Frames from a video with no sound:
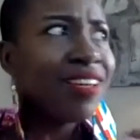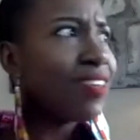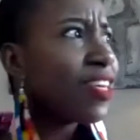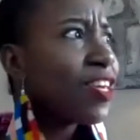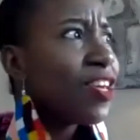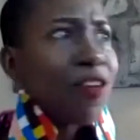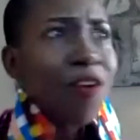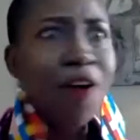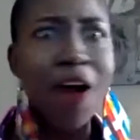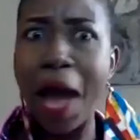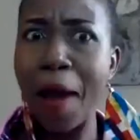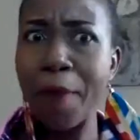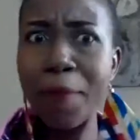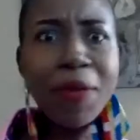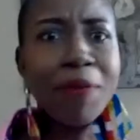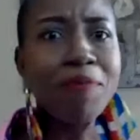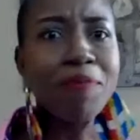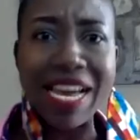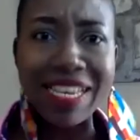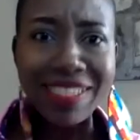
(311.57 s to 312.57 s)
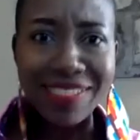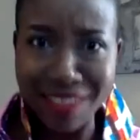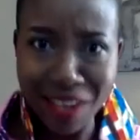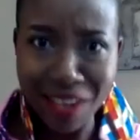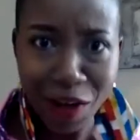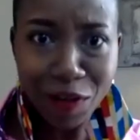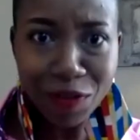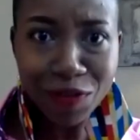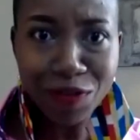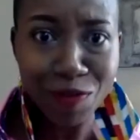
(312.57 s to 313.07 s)
you know, happy
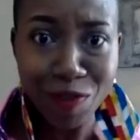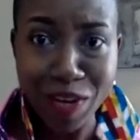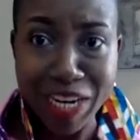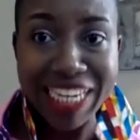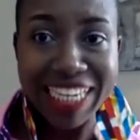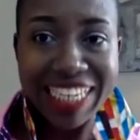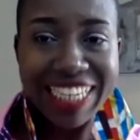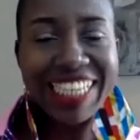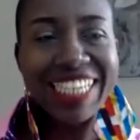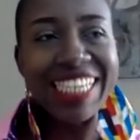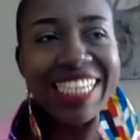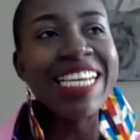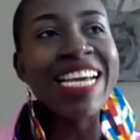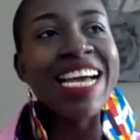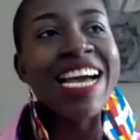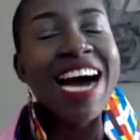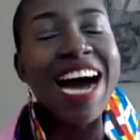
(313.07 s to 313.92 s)
myself, really,